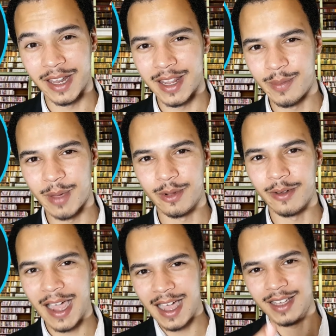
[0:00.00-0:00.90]
and then the people
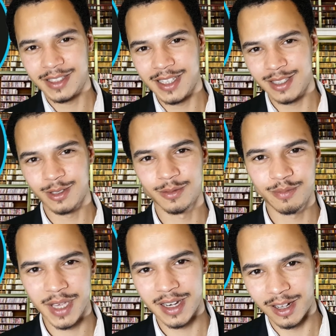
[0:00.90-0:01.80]
go, see, you're
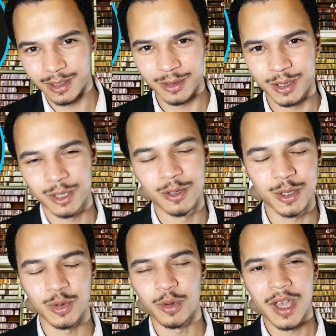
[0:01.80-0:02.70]
being
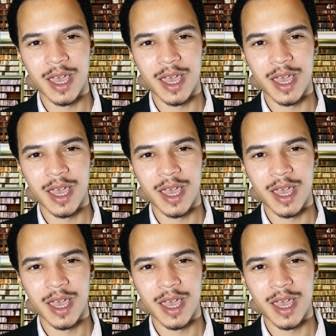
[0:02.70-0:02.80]
unconstitutional.